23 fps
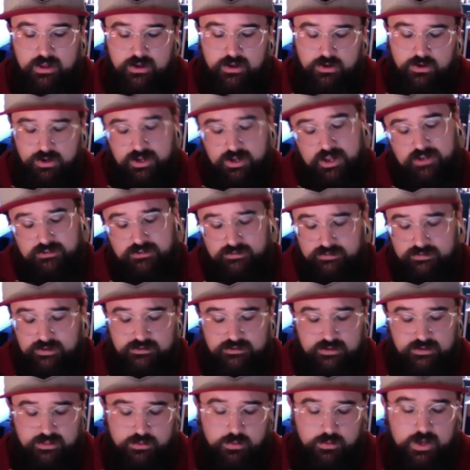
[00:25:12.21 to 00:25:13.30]
or a connection
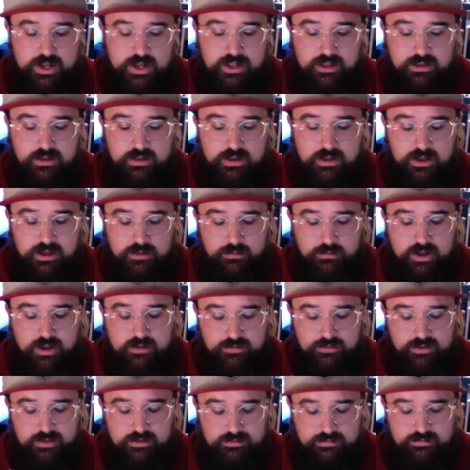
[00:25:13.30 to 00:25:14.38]
session and the wedding, kind of
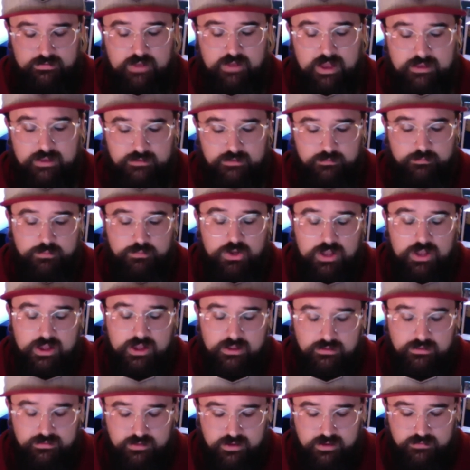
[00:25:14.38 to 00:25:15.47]
as
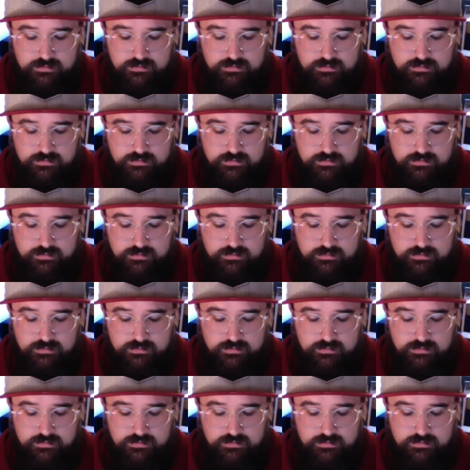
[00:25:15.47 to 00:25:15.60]
bookends of